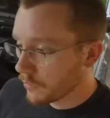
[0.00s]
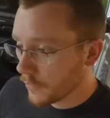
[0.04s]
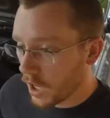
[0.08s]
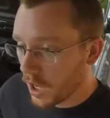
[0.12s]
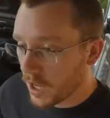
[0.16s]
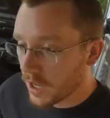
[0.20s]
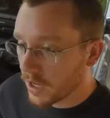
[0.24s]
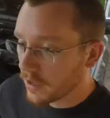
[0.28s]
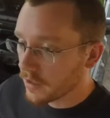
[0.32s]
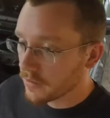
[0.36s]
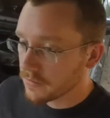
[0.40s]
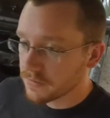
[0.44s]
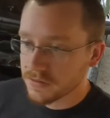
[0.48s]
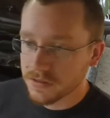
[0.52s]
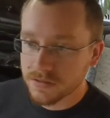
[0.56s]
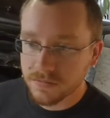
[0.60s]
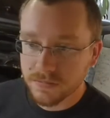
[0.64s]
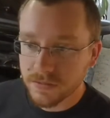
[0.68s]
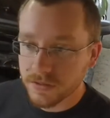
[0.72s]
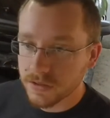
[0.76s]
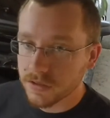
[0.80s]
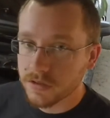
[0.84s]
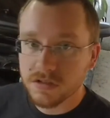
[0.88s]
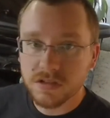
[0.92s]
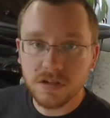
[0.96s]
I have to
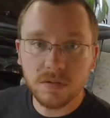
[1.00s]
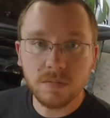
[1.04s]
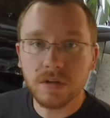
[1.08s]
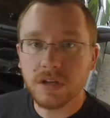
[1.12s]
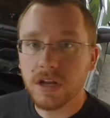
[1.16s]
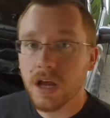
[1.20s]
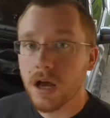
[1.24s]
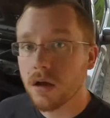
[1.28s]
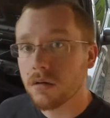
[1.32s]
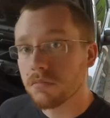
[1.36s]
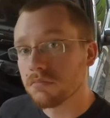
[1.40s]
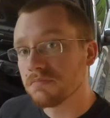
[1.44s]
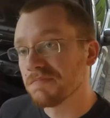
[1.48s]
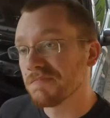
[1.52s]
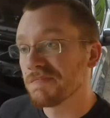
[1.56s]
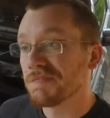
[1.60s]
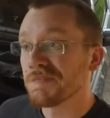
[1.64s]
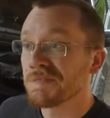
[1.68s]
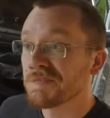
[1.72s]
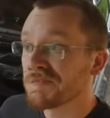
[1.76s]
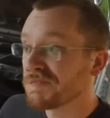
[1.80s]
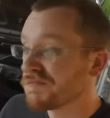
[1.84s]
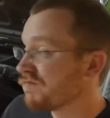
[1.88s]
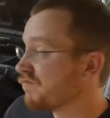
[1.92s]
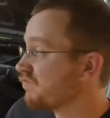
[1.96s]
figure something out.
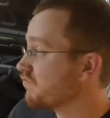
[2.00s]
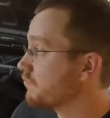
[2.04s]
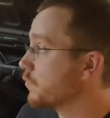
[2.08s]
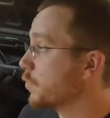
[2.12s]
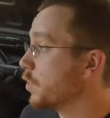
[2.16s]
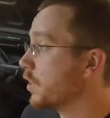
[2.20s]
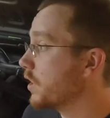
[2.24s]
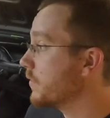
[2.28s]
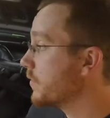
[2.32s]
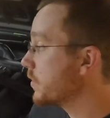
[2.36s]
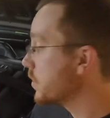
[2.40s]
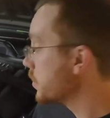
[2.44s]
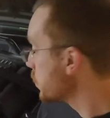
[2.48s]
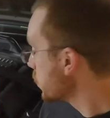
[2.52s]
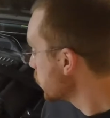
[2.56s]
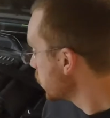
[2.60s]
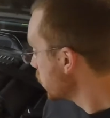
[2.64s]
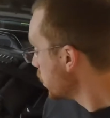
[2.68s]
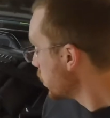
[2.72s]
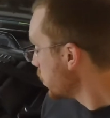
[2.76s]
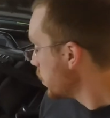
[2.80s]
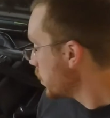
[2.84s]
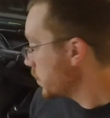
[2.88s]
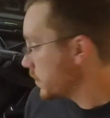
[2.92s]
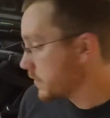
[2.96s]
Whatever.
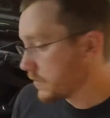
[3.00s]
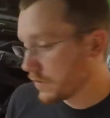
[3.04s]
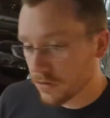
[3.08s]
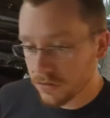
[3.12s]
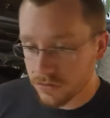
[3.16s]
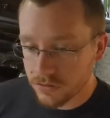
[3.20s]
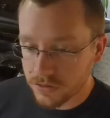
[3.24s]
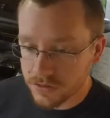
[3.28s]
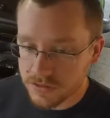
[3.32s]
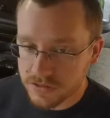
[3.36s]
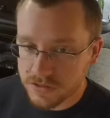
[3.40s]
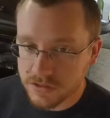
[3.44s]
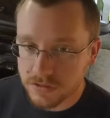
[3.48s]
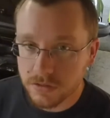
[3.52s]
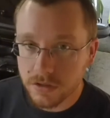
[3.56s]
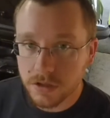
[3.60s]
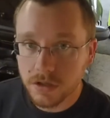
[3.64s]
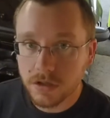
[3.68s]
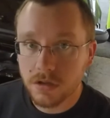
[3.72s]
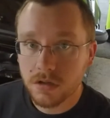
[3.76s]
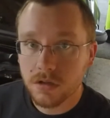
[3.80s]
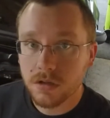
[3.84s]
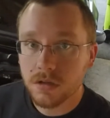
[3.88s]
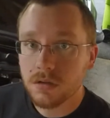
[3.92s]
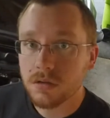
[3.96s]
That's all there is to it.
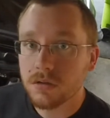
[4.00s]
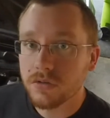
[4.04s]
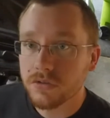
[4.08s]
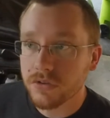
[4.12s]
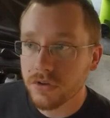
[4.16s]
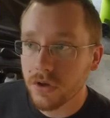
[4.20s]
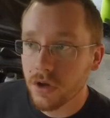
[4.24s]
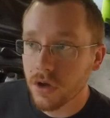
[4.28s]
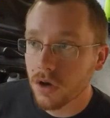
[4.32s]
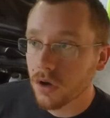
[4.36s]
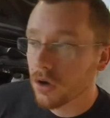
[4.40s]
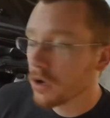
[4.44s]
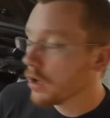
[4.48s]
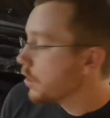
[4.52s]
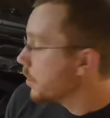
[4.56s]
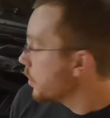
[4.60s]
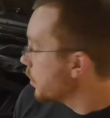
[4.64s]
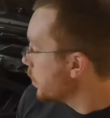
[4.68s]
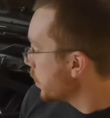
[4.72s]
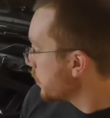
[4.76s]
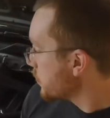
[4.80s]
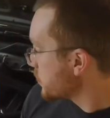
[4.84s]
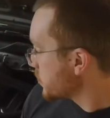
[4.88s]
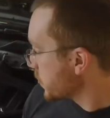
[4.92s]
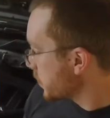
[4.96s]
So
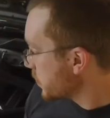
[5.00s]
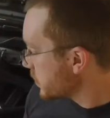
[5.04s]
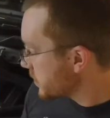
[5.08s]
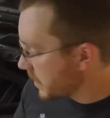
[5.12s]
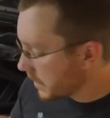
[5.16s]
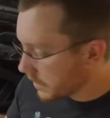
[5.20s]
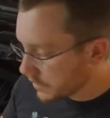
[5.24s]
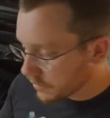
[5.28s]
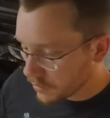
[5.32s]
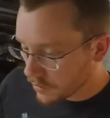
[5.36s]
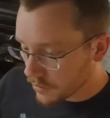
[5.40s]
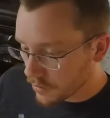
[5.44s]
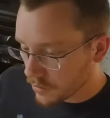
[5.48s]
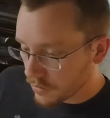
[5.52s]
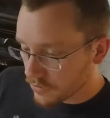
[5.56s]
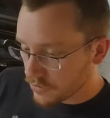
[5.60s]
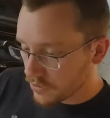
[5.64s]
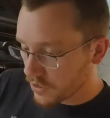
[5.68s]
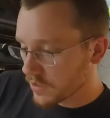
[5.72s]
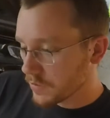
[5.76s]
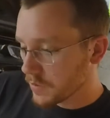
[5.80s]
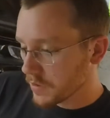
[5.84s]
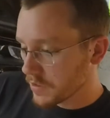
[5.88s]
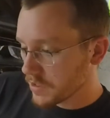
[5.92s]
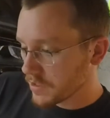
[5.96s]
I'm gonna take the
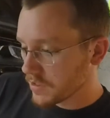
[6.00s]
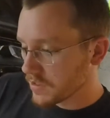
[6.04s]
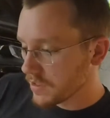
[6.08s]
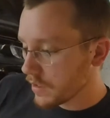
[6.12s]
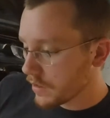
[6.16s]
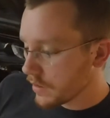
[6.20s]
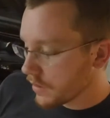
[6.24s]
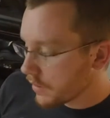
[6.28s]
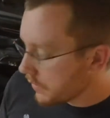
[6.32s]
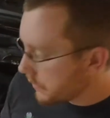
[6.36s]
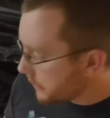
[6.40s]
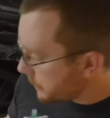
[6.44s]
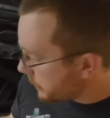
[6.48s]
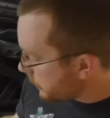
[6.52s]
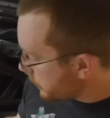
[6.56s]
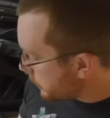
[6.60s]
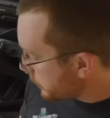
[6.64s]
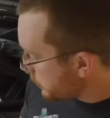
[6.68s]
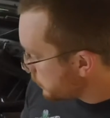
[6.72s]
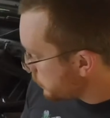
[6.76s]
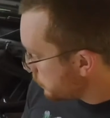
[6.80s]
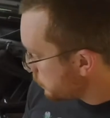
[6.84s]
transmission side off